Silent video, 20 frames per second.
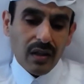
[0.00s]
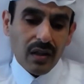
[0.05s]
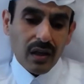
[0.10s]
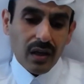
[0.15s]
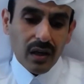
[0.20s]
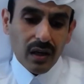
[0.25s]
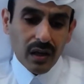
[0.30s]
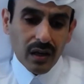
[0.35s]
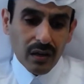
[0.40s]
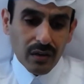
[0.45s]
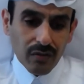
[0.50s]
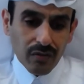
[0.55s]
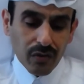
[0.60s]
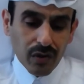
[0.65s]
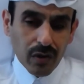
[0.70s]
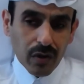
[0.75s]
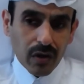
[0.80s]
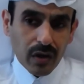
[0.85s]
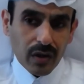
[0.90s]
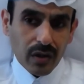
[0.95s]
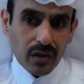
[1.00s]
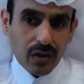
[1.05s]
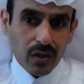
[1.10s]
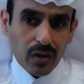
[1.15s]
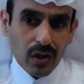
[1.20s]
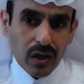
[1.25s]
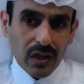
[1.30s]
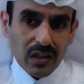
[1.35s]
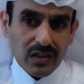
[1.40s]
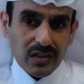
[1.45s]
as
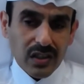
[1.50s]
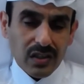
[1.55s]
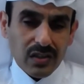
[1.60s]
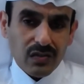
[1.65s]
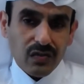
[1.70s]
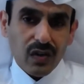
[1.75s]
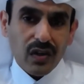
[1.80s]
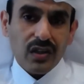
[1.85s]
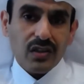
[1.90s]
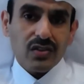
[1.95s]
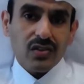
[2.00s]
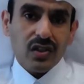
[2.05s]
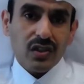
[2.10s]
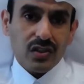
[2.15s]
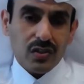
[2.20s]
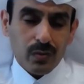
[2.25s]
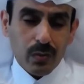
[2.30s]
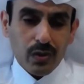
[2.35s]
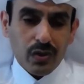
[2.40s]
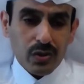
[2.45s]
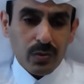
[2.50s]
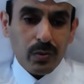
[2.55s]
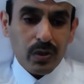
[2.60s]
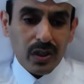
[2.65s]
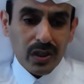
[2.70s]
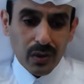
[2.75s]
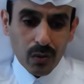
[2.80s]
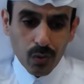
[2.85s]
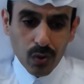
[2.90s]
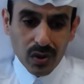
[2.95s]
far as the
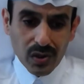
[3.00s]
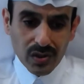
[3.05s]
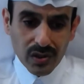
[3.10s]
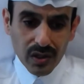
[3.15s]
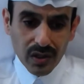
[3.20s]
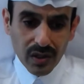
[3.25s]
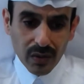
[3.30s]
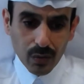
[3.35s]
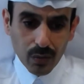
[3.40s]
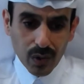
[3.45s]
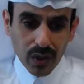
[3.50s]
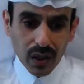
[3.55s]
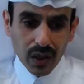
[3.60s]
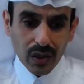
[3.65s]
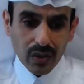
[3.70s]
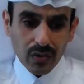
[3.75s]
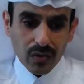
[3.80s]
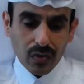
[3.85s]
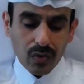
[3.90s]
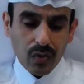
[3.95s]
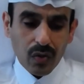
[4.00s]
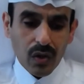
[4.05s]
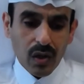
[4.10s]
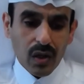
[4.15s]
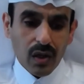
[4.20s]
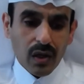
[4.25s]
responsibility we see that we need to